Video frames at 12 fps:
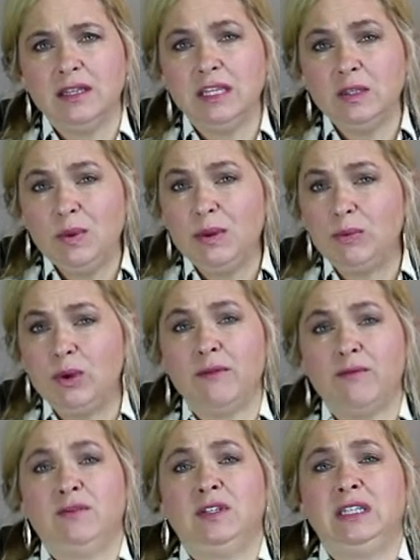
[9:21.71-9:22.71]
These people
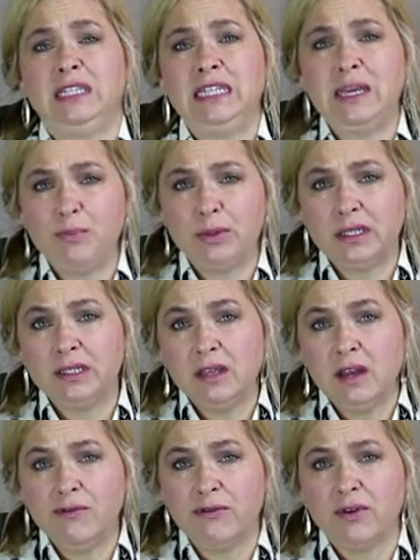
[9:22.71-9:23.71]
have deeply
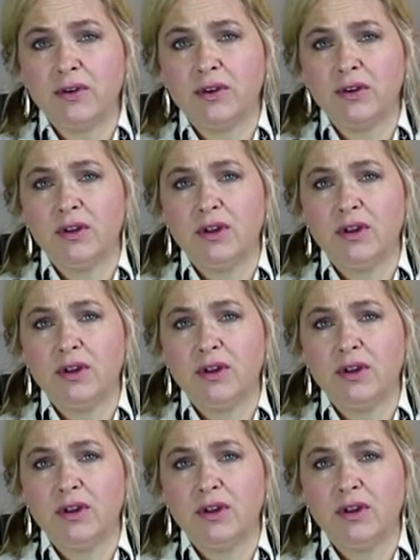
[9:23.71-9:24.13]
suffered.